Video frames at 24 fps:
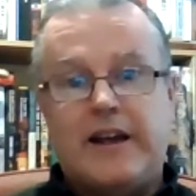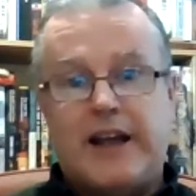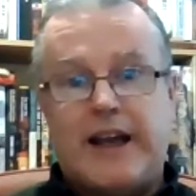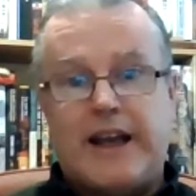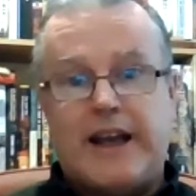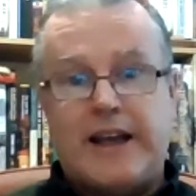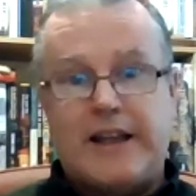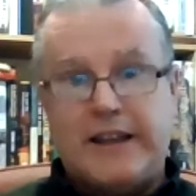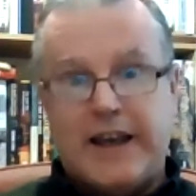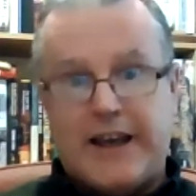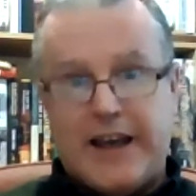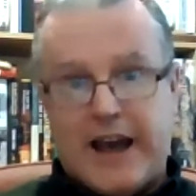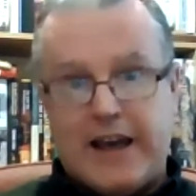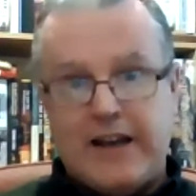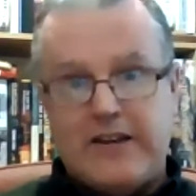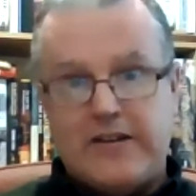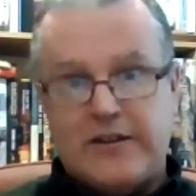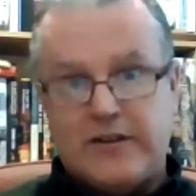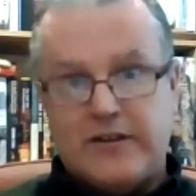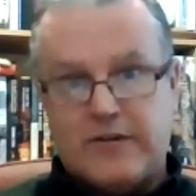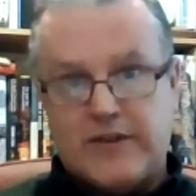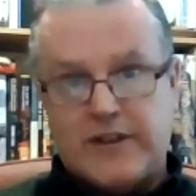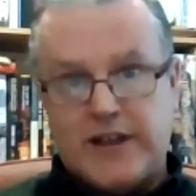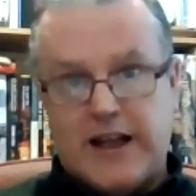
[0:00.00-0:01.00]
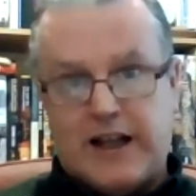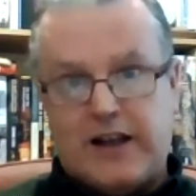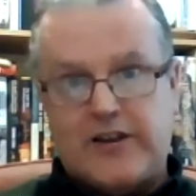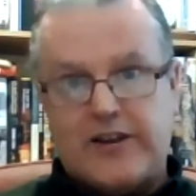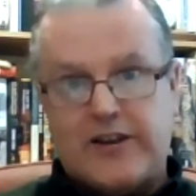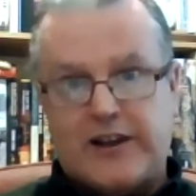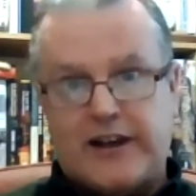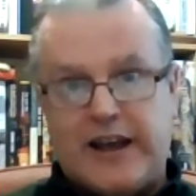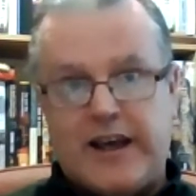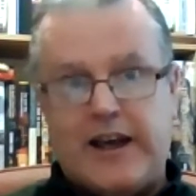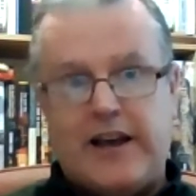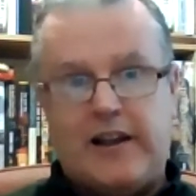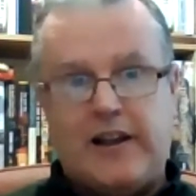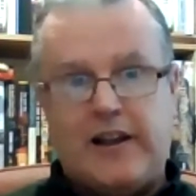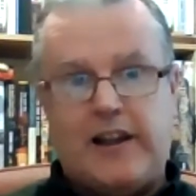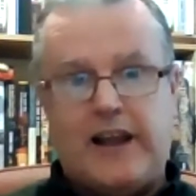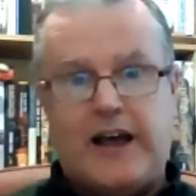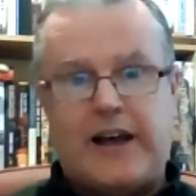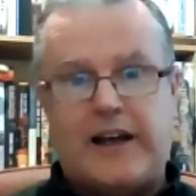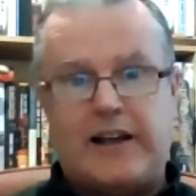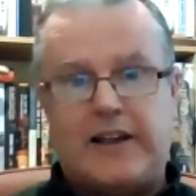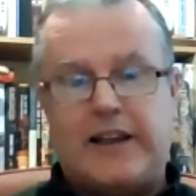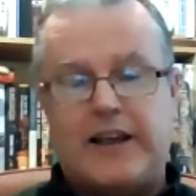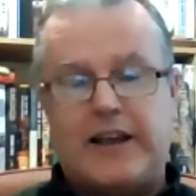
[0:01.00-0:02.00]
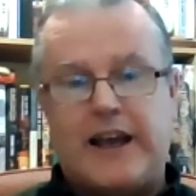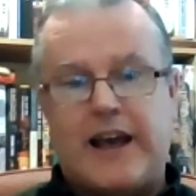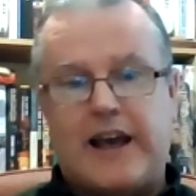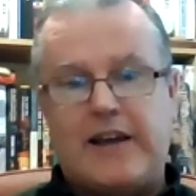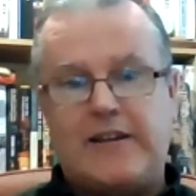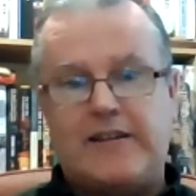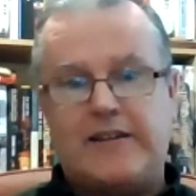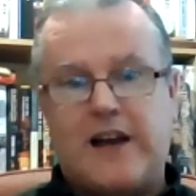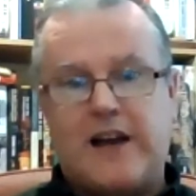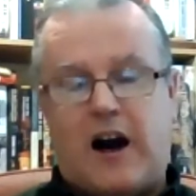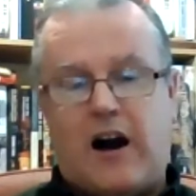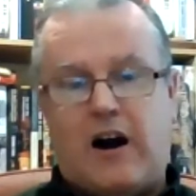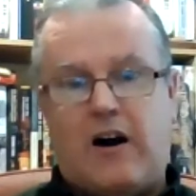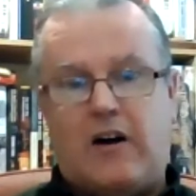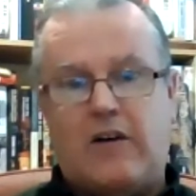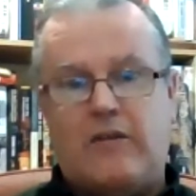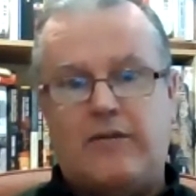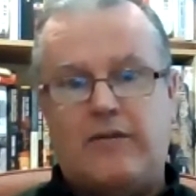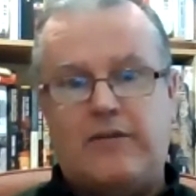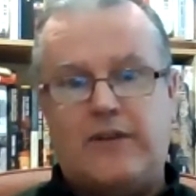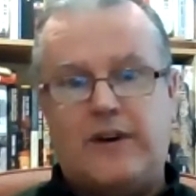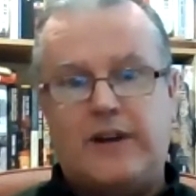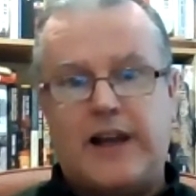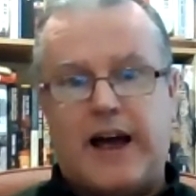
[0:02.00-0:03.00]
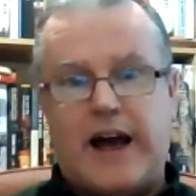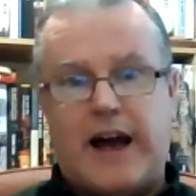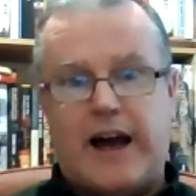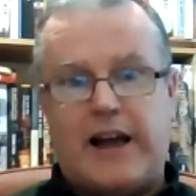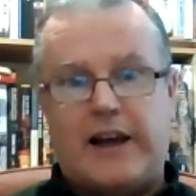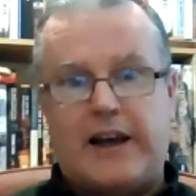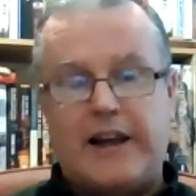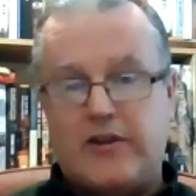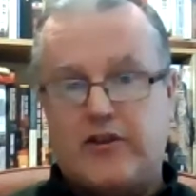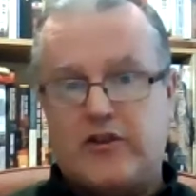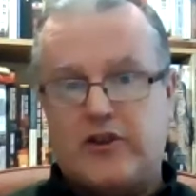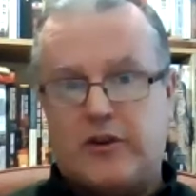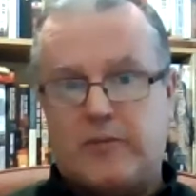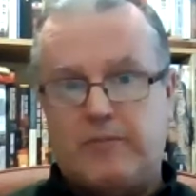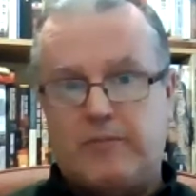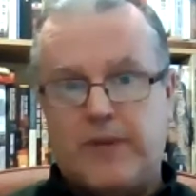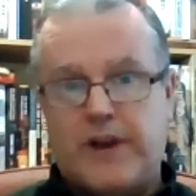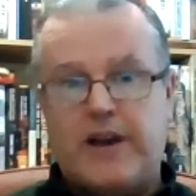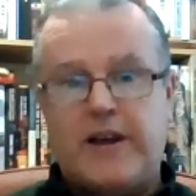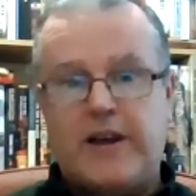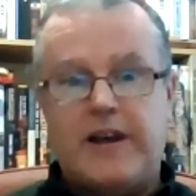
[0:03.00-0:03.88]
In the case of Selton Hill, and in the case of Leitrim,